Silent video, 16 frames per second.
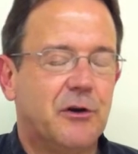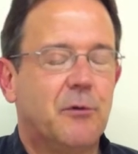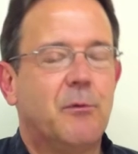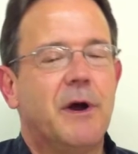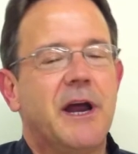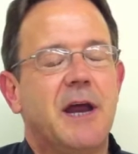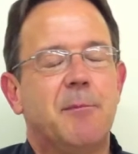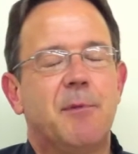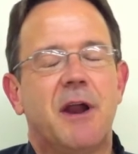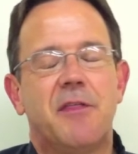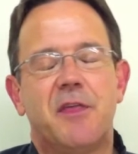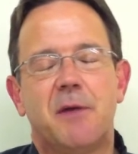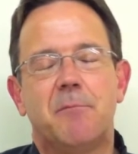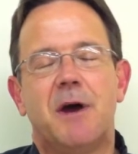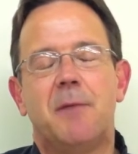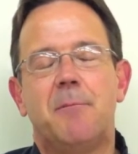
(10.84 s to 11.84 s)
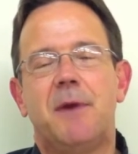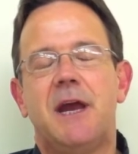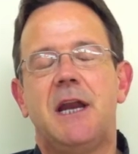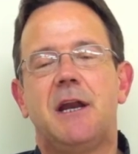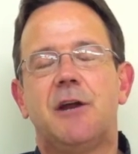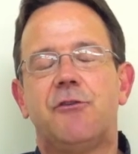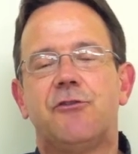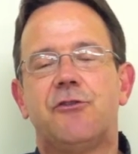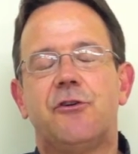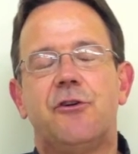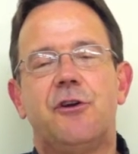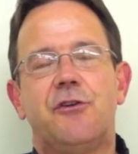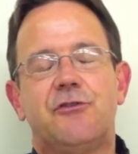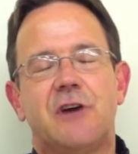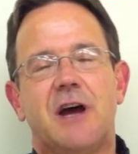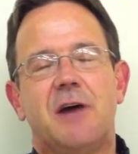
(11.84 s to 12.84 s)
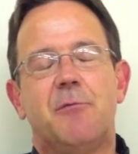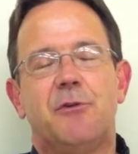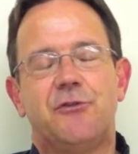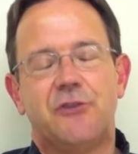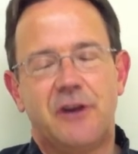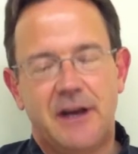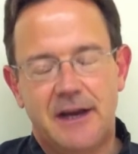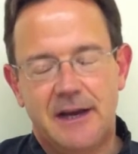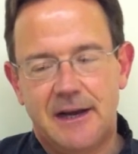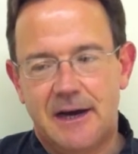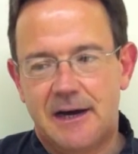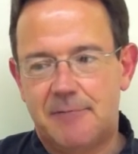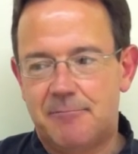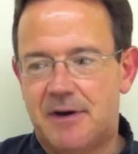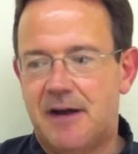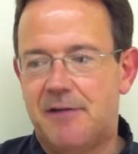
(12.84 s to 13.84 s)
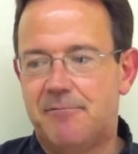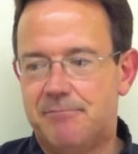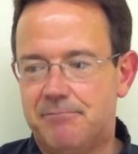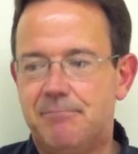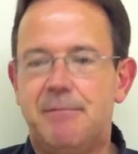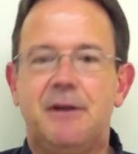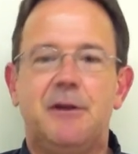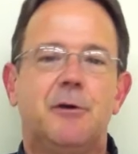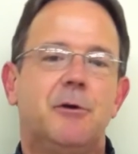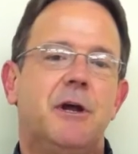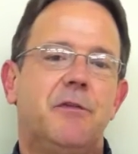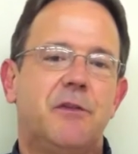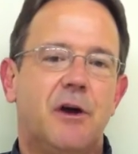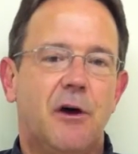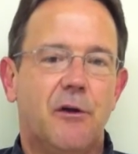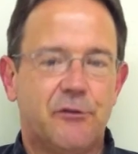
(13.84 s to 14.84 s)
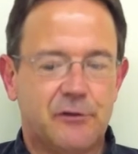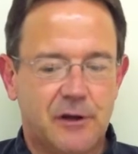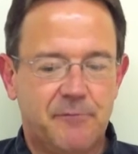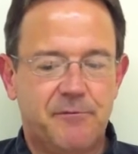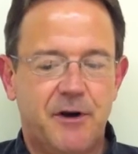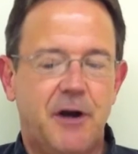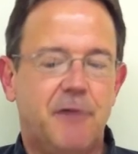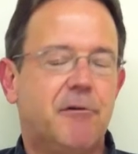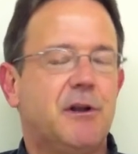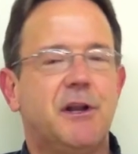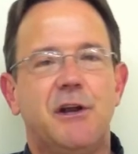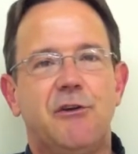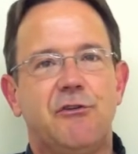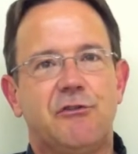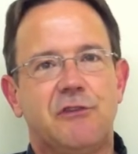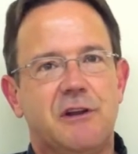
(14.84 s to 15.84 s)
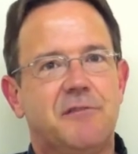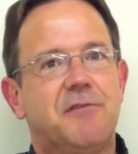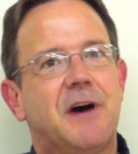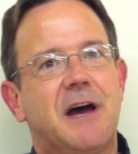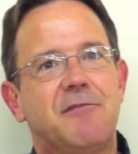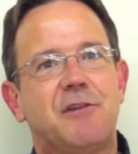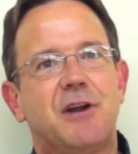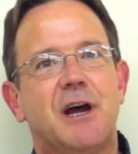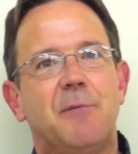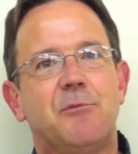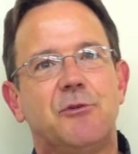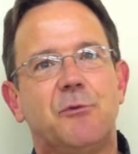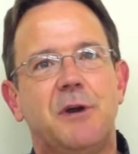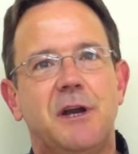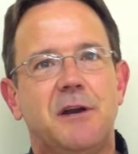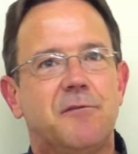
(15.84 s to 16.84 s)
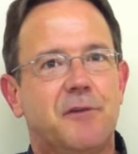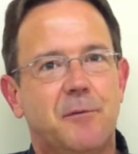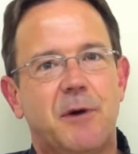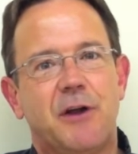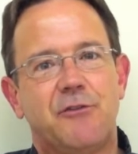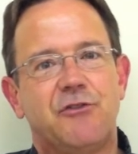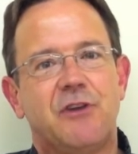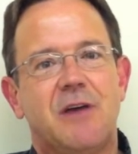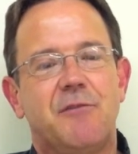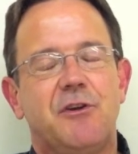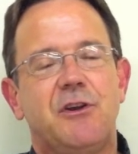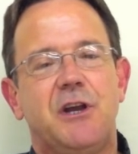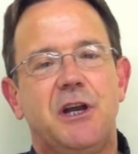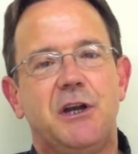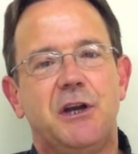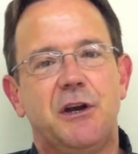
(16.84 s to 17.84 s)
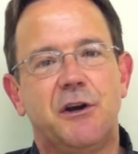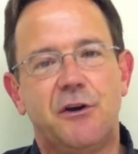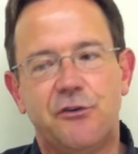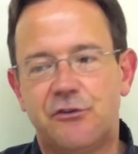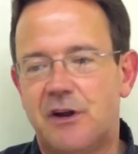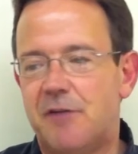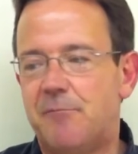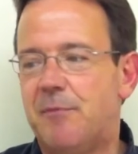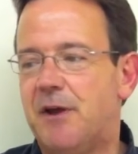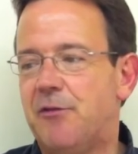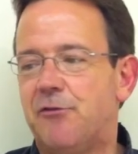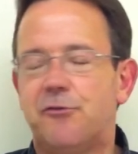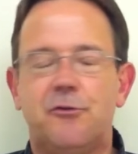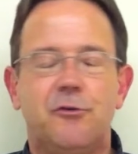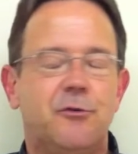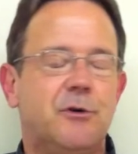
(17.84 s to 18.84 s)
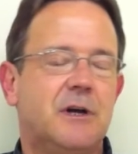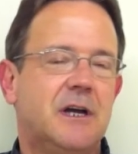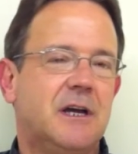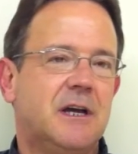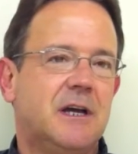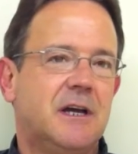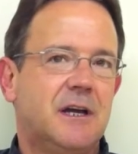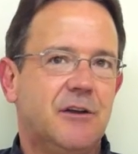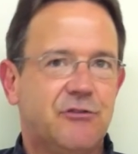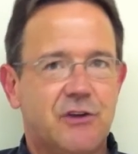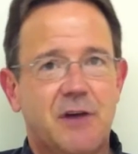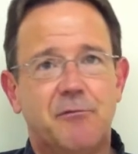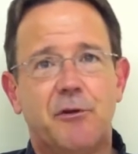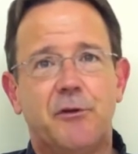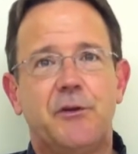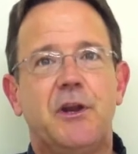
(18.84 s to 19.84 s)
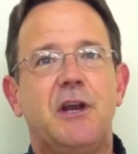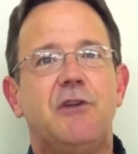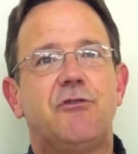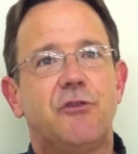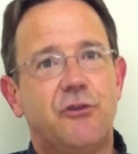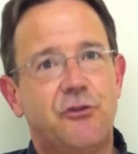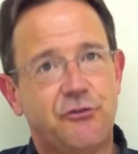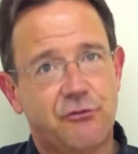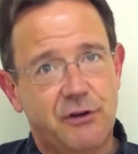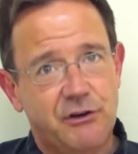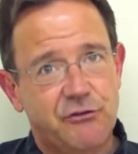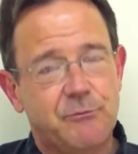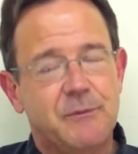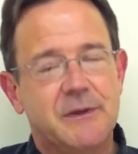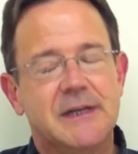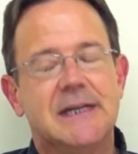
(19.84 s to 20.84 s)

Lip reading: in a way, but I think my main concern is I was I've hit the health club very religiously 5 times a week for about 17 years, and I've been through several knee surgeries